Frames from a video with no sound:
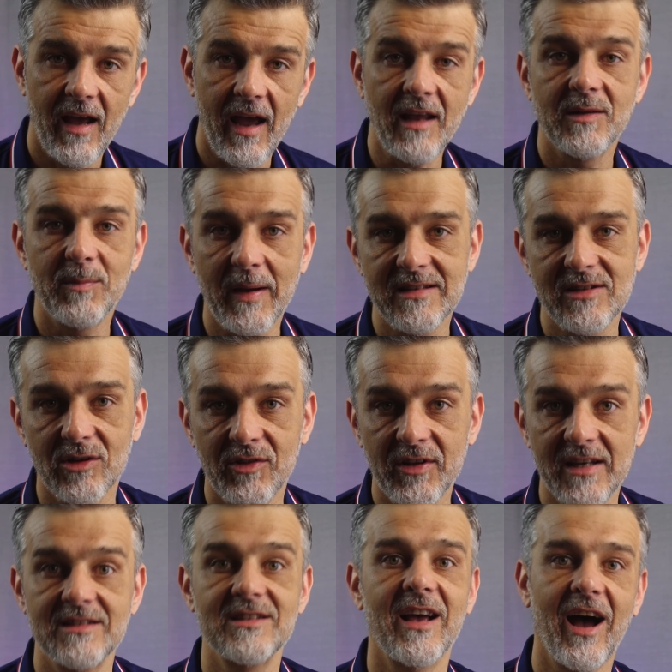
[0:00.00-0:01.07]
And based on
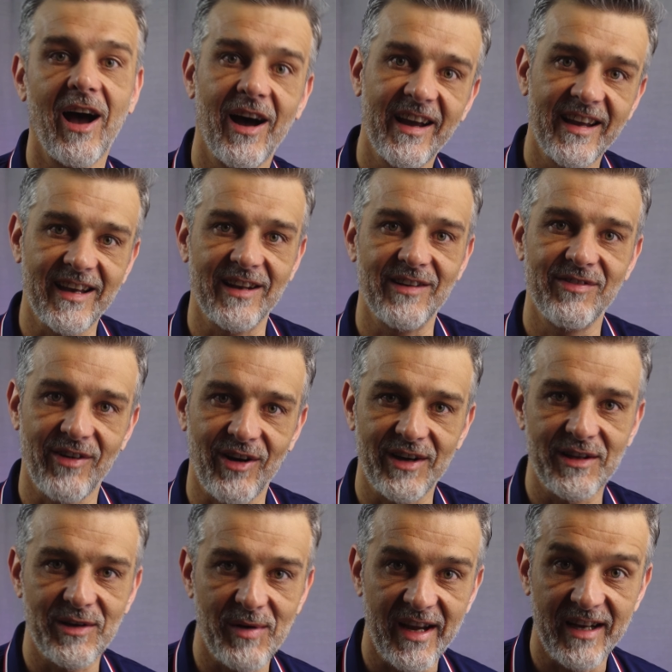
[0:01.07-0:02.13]
this, I can
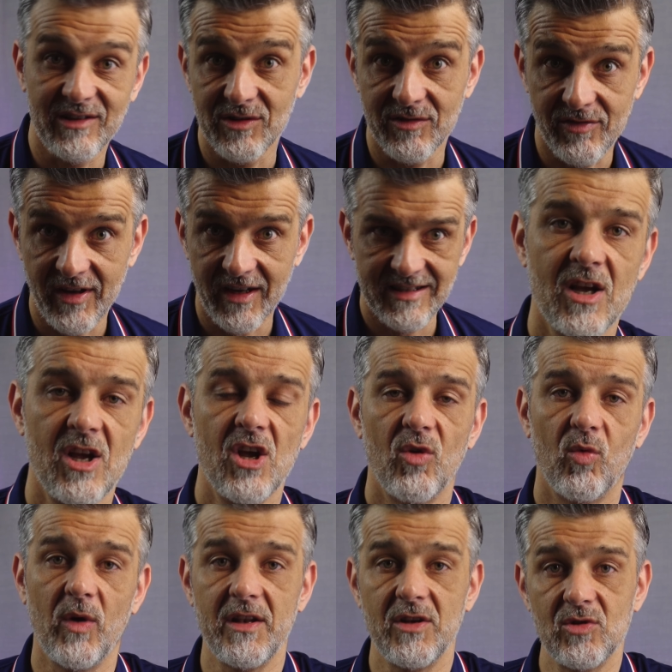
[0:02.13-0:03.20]
find a way to fix it.
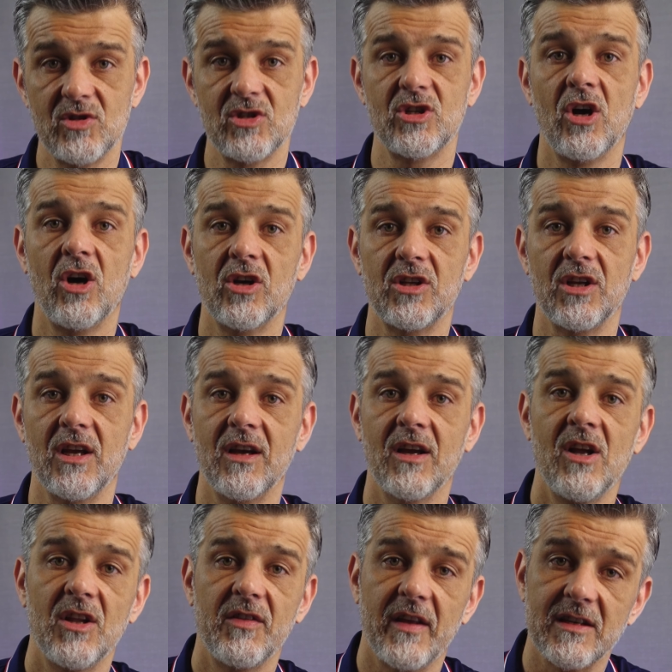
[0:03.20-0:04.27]
When you're starting,
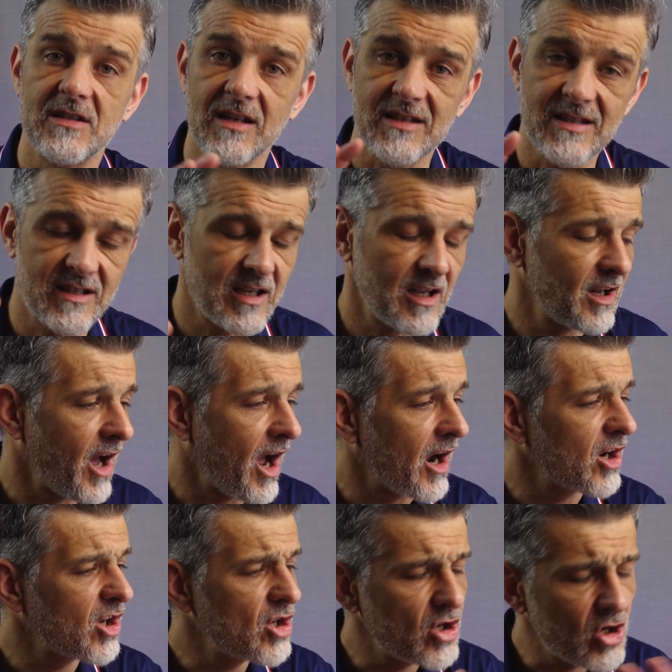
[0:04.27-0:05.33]
there's still a
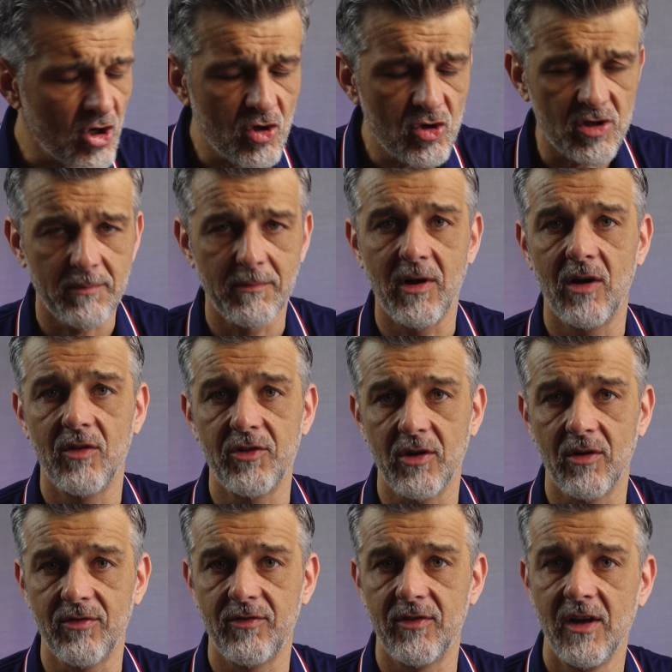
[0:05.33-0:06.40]
huge amount
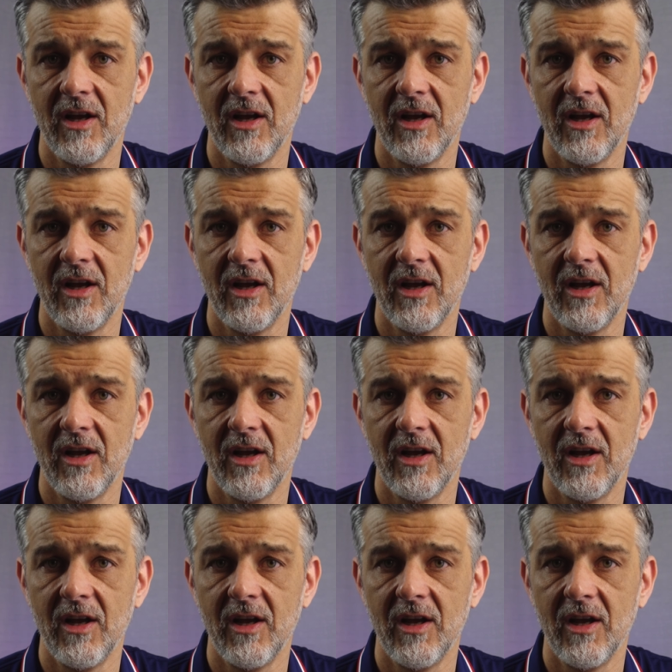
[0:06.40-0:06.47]
of